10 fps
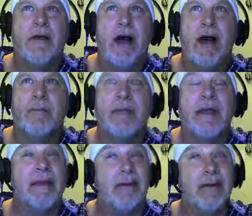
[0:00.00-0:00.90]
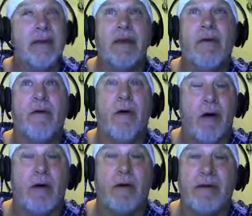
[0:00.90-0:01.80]
I mean, you
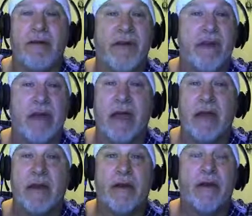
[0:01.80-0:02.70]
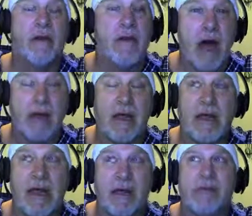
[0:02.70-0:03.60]
are living in La La
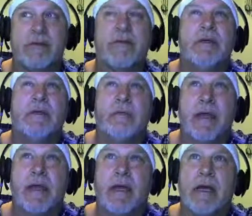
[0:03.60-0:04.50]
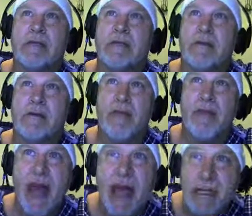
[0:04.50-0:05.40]
Land, because
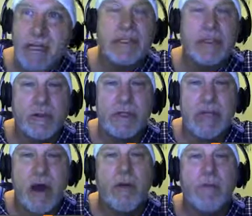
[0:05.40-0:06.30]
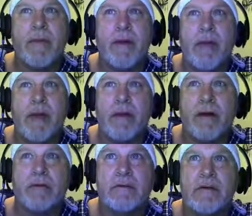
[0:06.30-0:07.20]
that is the Twin Tower bombing right there.
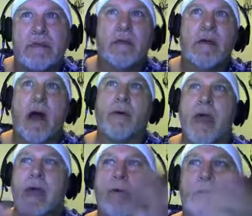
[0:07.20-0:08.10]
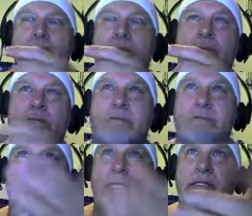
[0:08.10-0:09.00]
Okay, well,
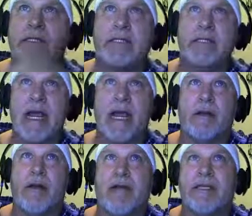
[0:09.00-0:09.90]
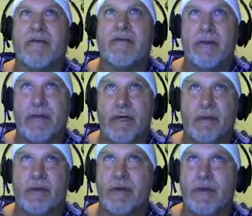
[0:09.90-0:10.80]
let's just analyze a few
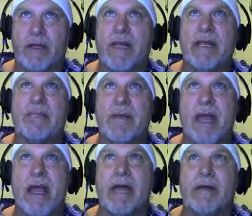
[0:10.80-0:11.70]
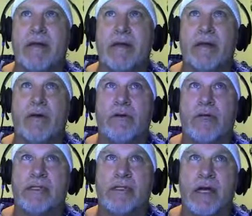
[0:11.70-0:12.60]
things real quick. Let's be analytical.
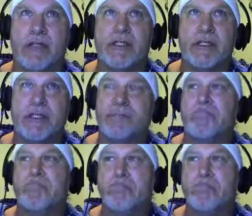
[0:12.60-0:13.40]
Let's not just,